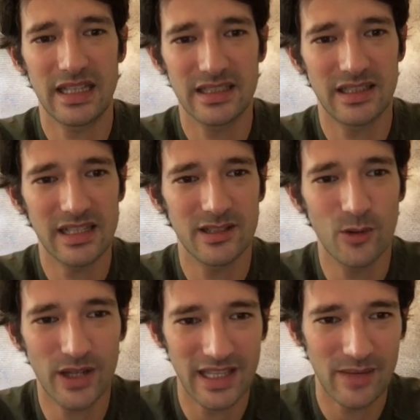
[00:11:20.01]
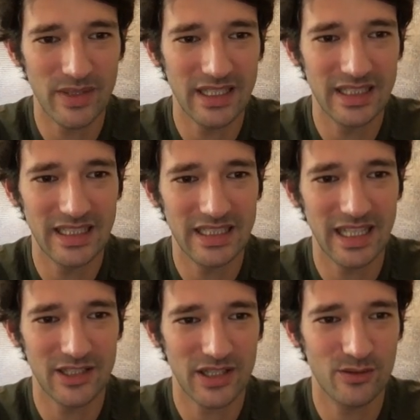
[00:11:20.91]
look at them in detail
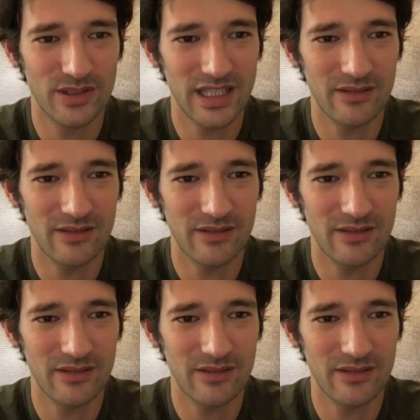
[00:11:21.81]
just to see